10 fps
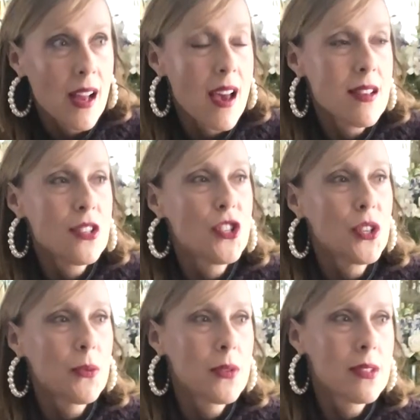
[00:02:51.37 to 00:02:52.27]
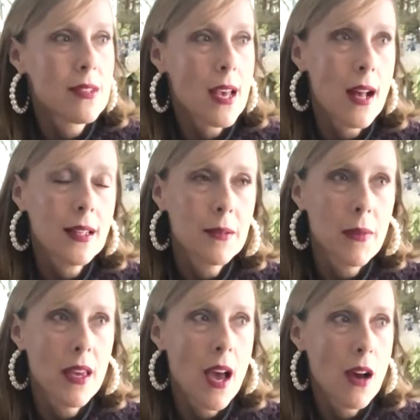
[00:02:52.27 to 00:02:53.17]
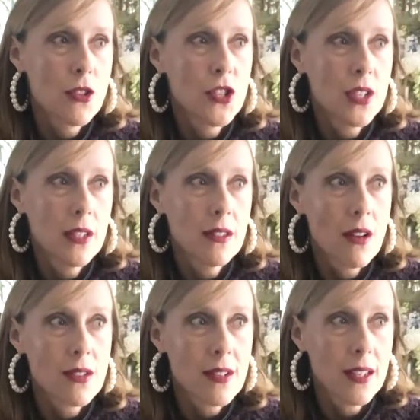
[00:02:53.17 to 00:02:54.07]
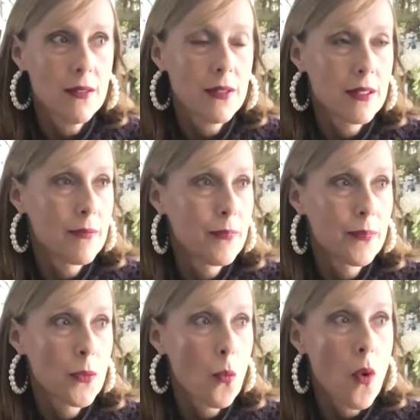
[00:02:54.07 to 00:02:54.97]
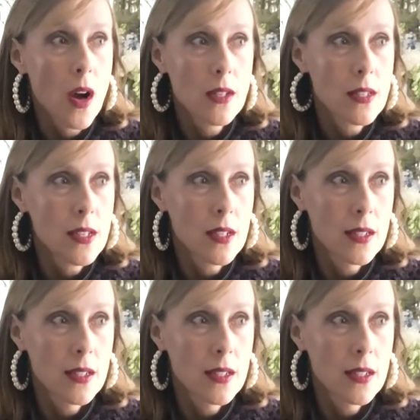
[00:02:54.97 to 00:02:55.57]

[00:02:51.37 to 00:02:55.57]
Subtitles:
and she was telling me how she doesn't even want to,